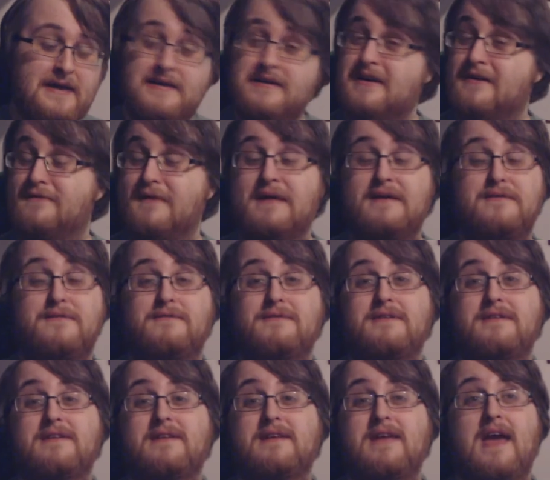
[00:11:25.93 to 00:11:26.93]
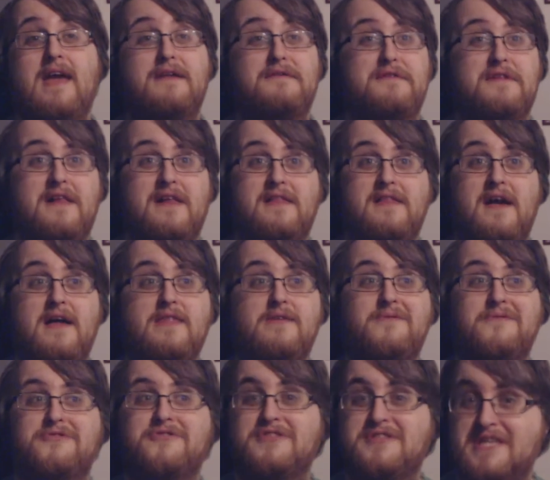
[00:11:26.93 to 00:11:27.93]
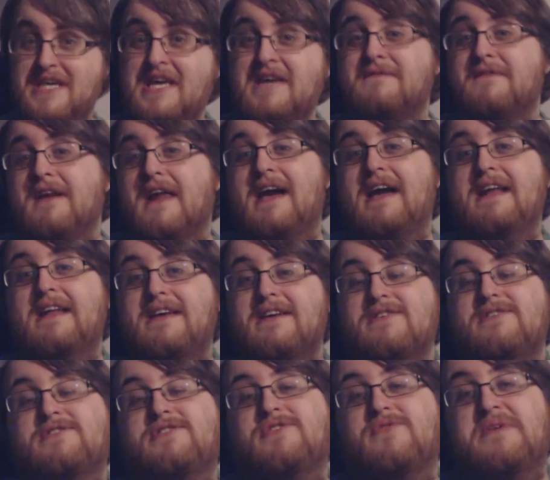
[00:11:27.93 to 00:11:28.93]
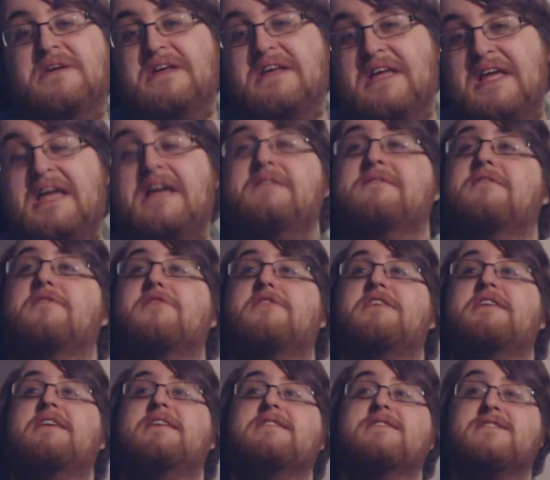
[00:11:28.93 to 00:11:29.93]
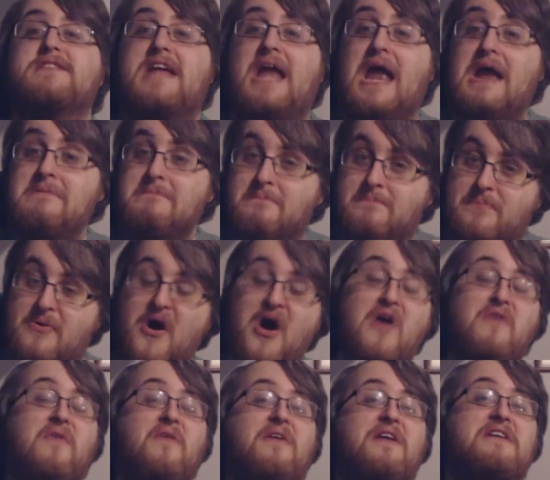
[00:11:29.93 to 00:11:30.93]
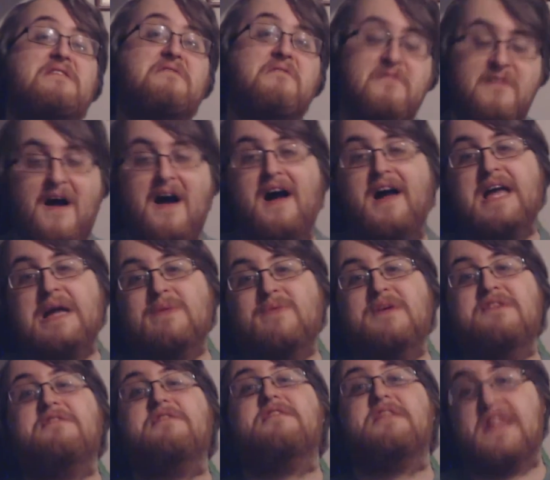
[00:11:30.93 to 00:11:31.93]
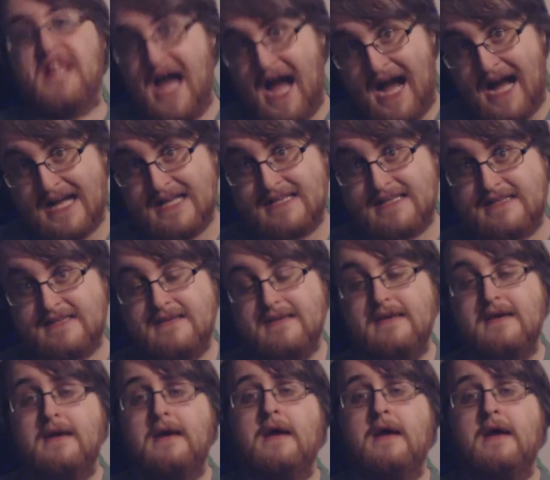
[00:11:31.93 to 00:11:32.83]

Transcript: Thankfully we didn't get anything like that. They were just evil aliens doing evil things, and I'm perfectly fine with that.